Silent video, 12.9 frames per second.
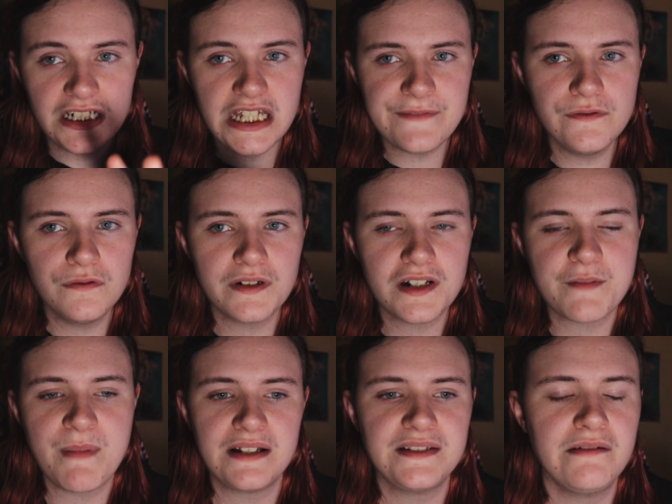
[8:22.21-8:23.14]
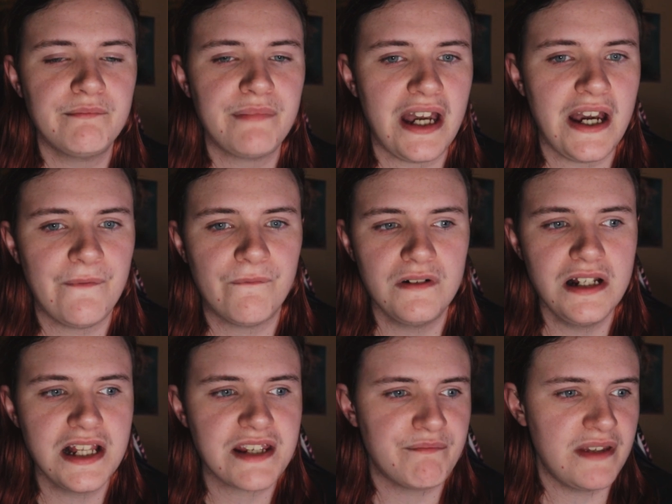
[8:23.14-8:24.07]
if you're expecting Part
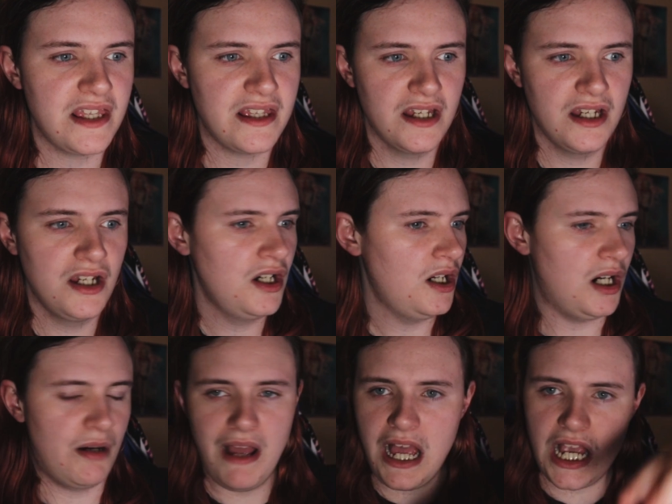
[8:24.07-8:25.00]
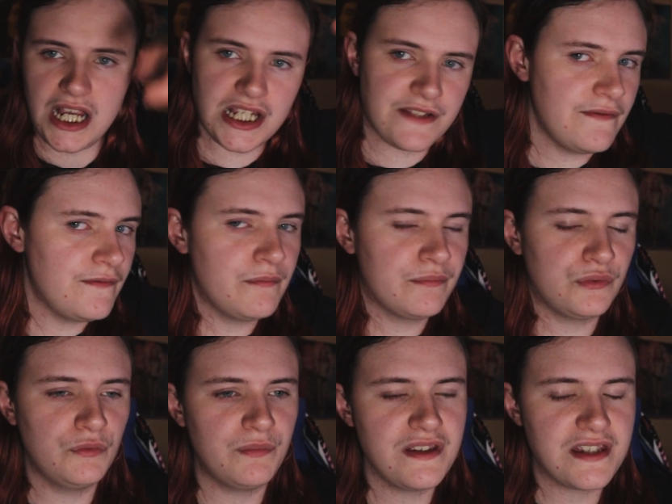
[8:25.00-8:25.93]
3 to be a massive
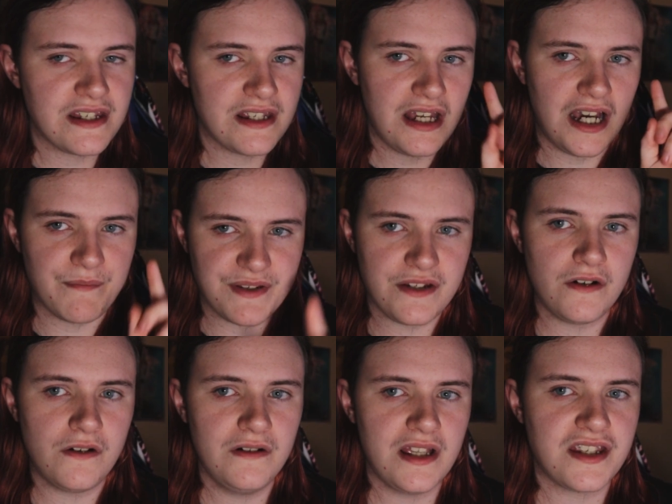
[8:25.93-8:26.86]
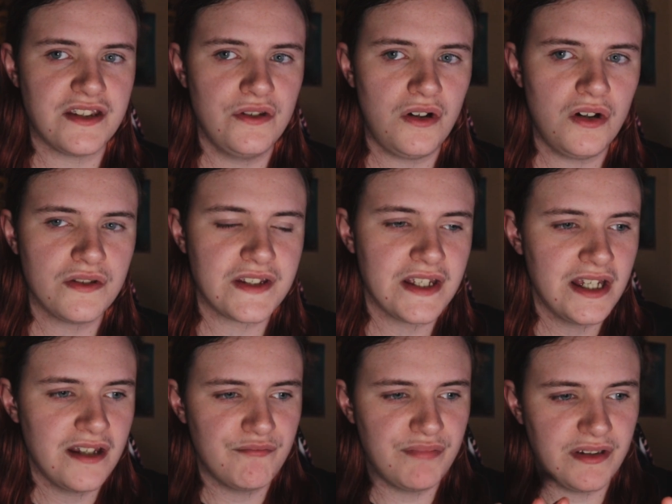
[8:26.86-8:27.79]
improvement, I'm sorry it's not,
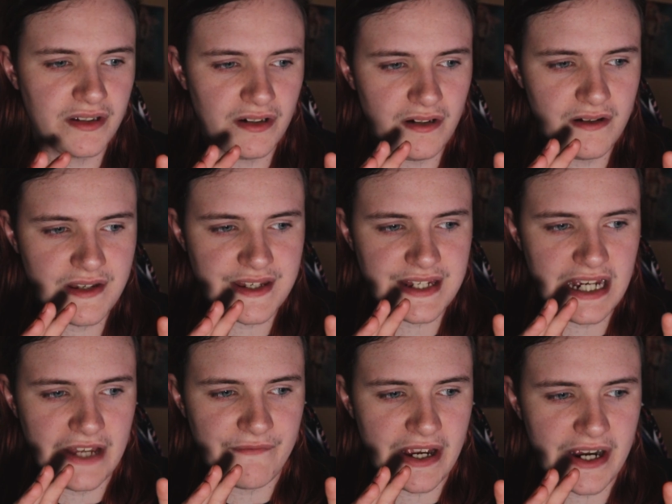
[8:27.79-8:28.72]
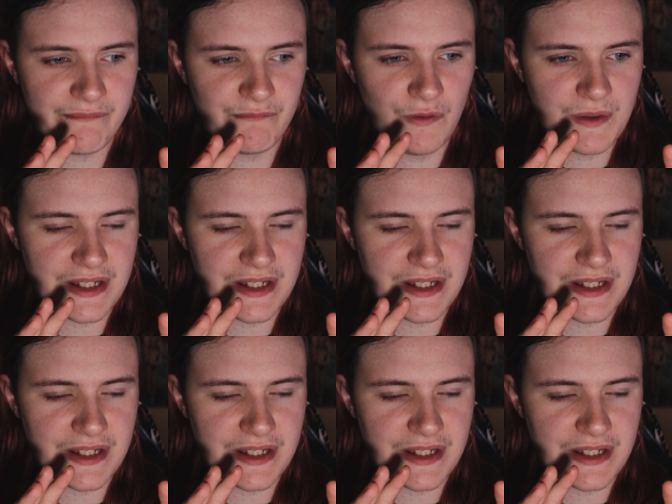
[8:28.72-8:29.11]
because I've had